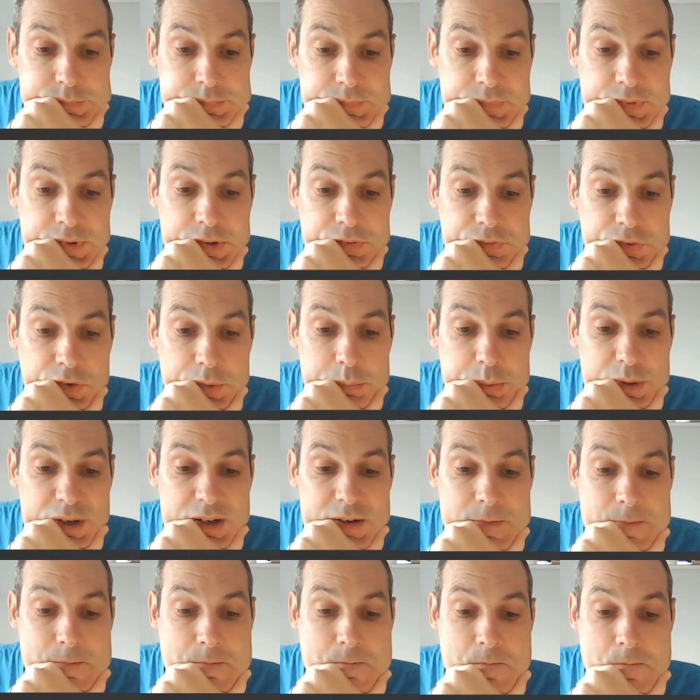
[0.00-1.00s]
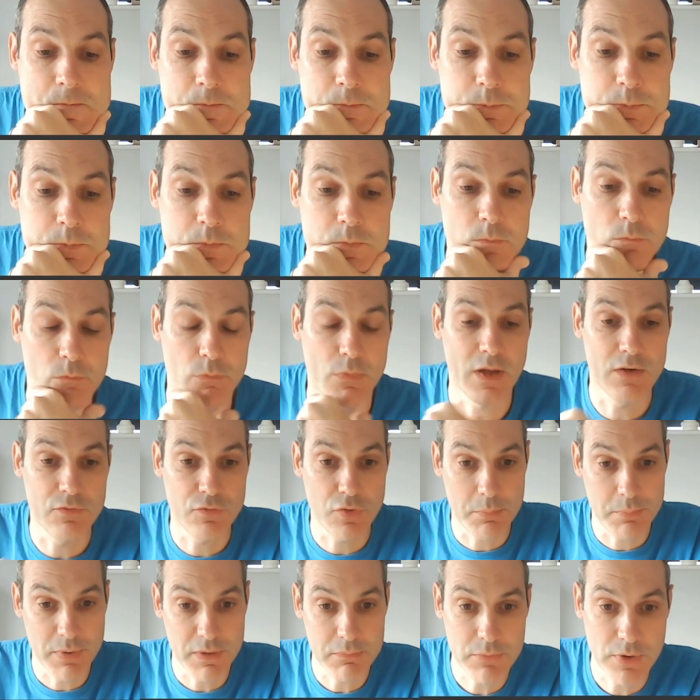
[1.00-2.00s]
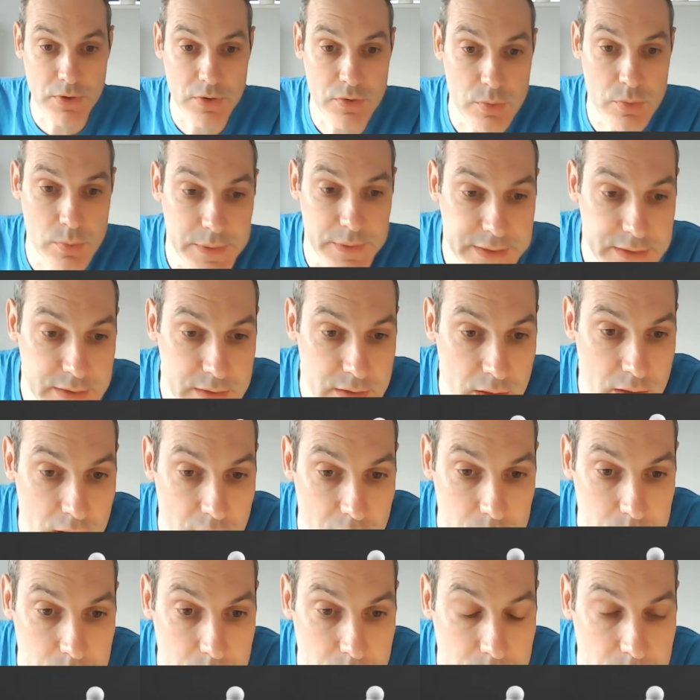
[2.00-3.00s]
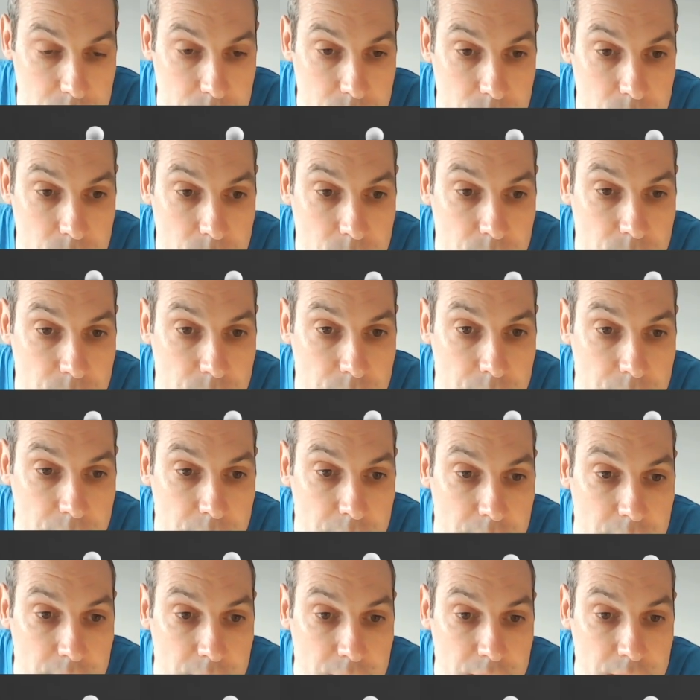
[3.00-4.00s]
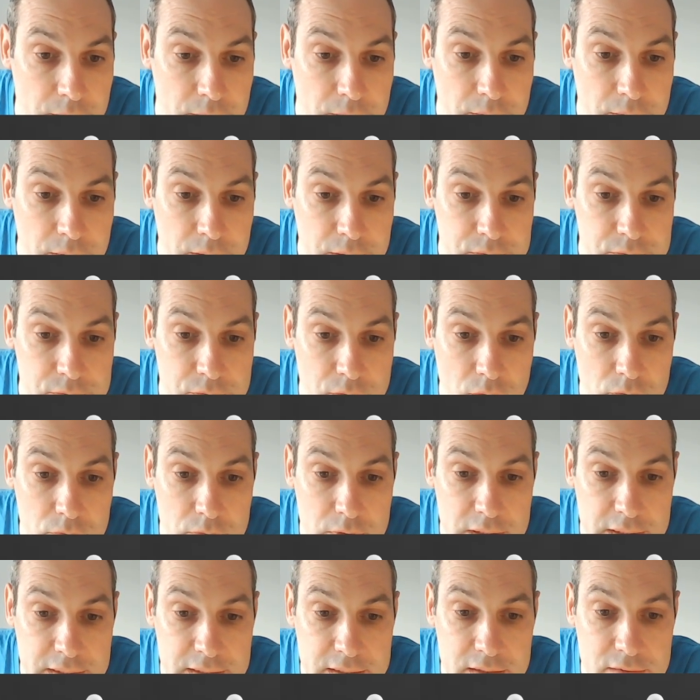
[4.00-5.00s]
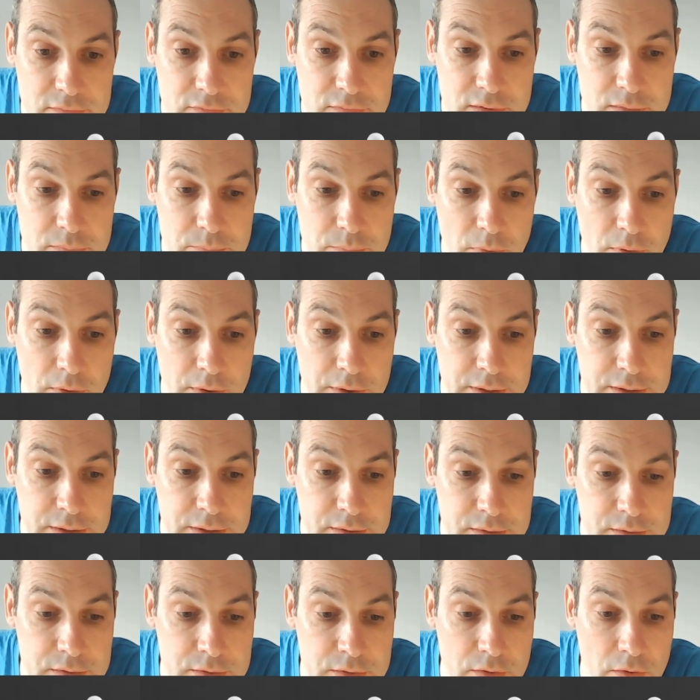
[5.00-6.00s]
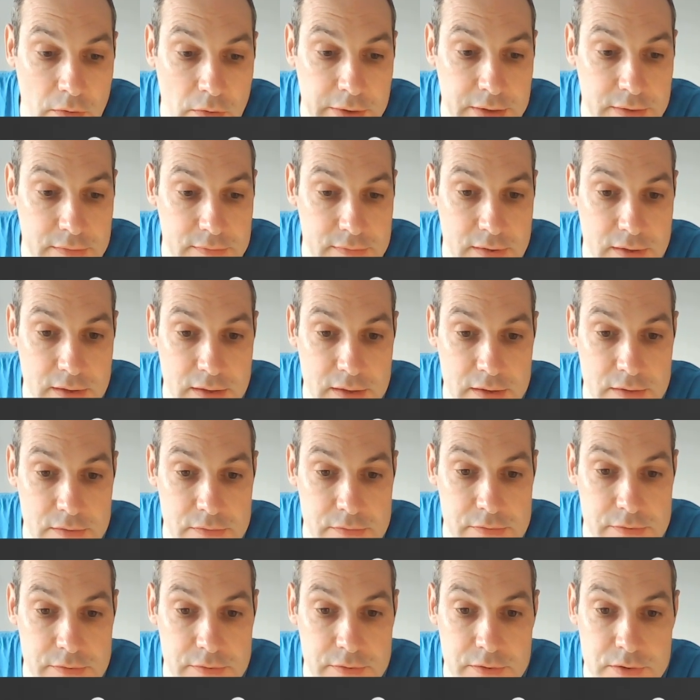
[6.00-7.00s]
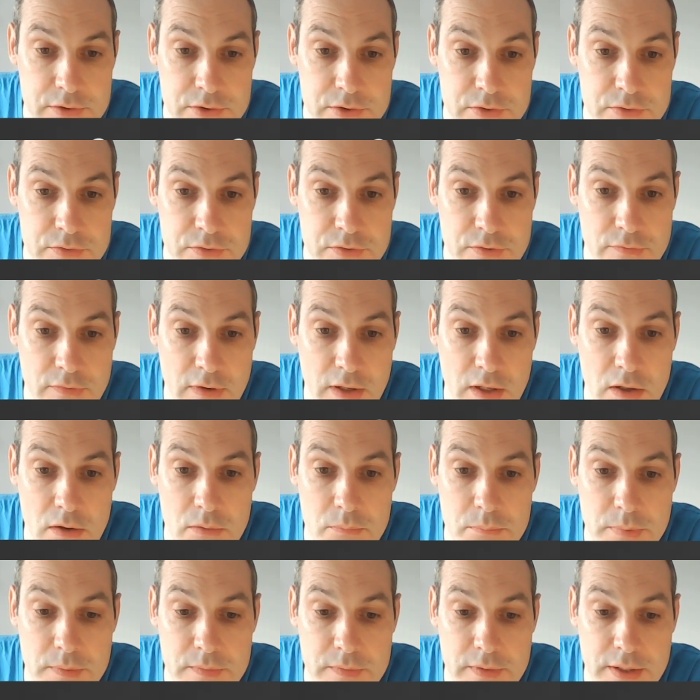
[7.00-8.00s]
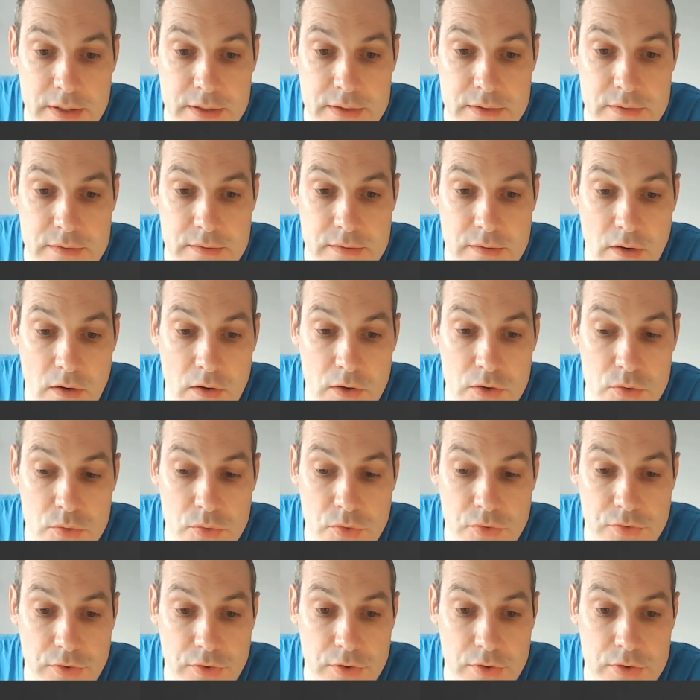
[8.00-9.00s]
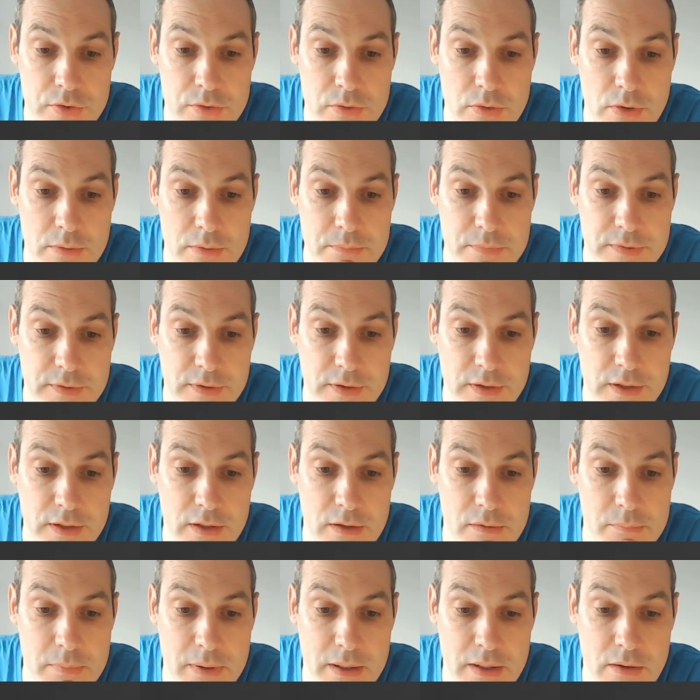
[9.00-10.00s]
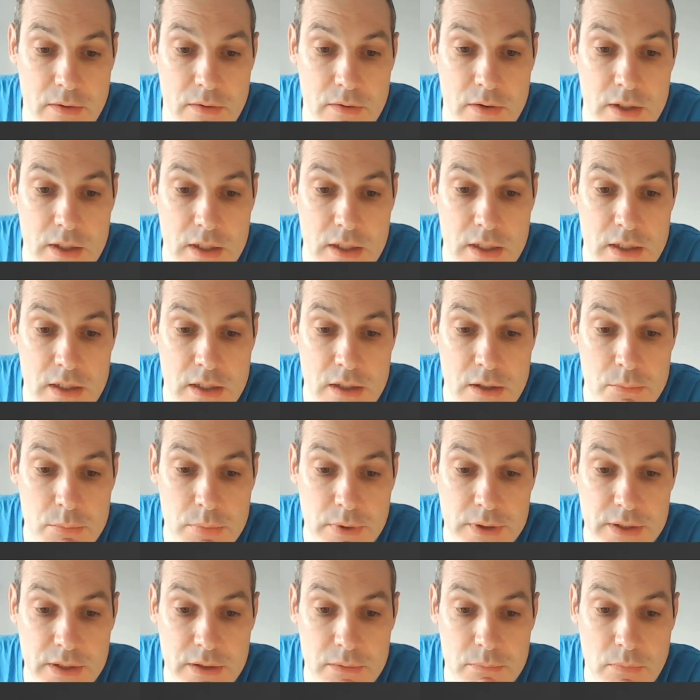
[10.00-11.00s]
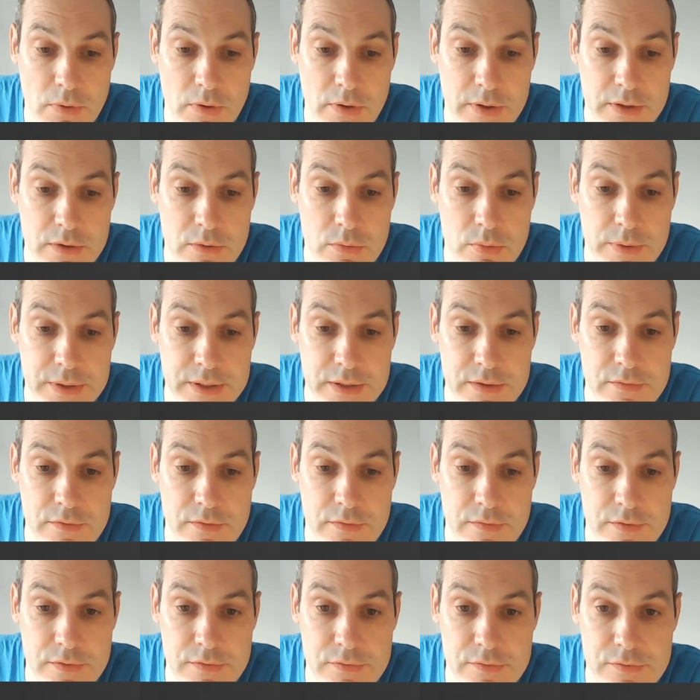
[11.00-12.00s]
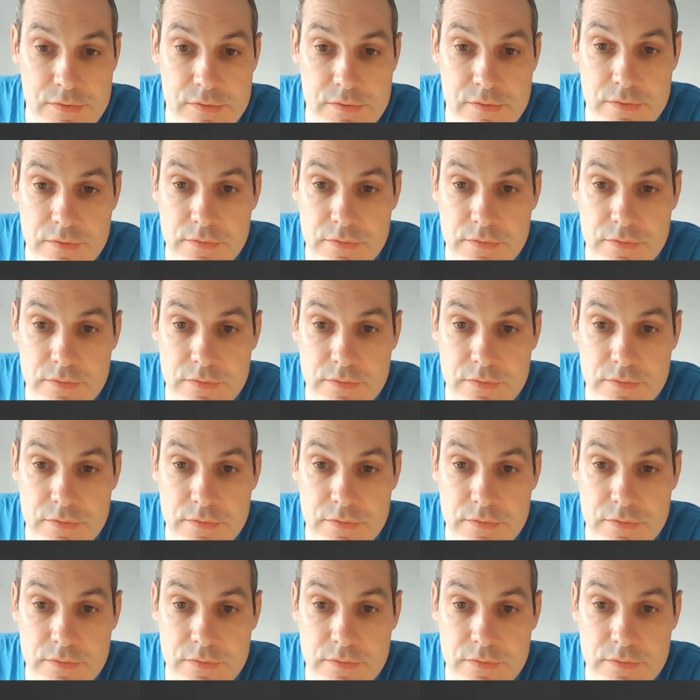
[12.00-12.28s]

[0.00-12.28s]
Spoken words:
If I bring my queen up, it's not really giving my knight here to develop, but then I also am thinking about bringing my queen to this